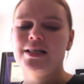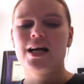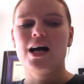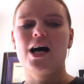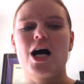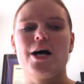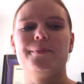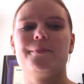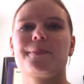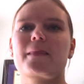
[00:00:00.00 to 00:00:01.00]

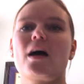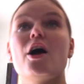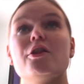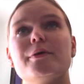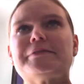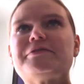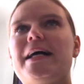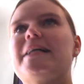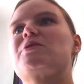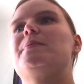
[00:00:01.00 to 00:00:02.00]
Other red
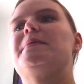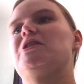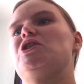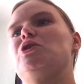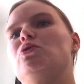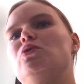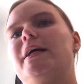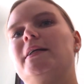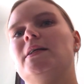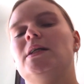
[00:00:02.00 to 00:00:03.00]
flags would be too,
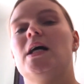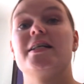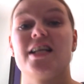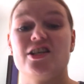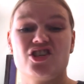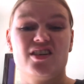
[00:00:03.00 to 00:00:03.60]
like attention.